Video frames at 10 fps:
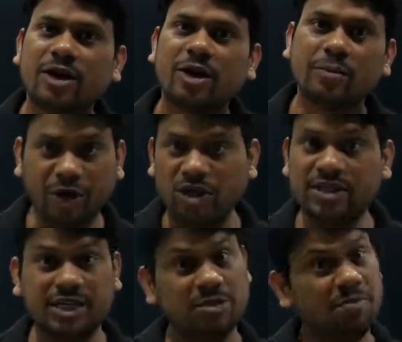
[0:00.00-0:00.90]
Because
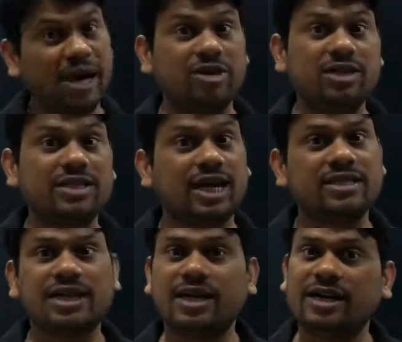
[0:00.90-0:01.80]
it is minority charge
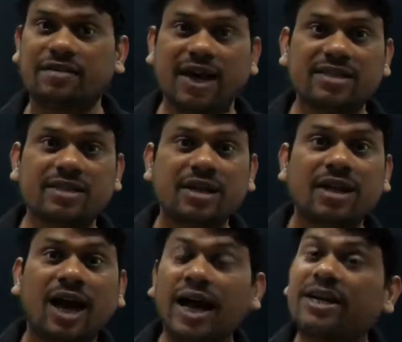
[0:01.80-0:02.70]
carrier device
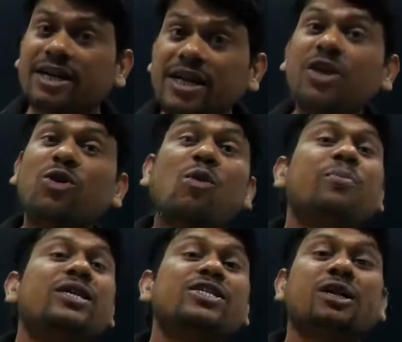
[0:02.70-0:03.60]
and
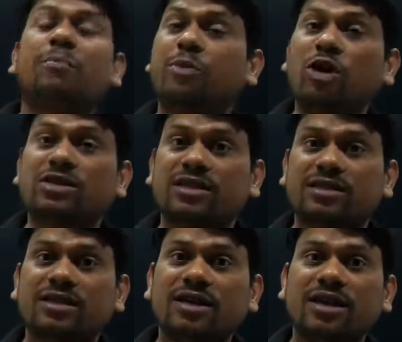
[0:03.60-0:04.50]
recombination process
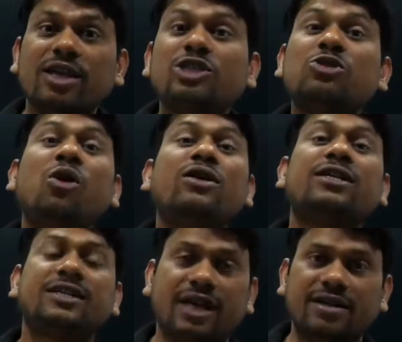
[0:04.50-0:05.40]
is
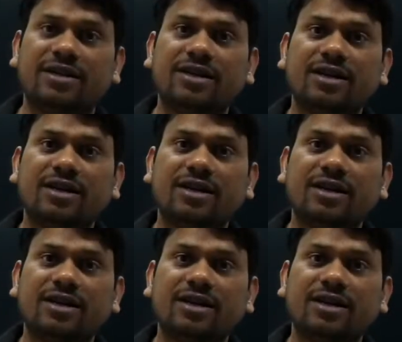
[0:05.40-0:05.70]
not done,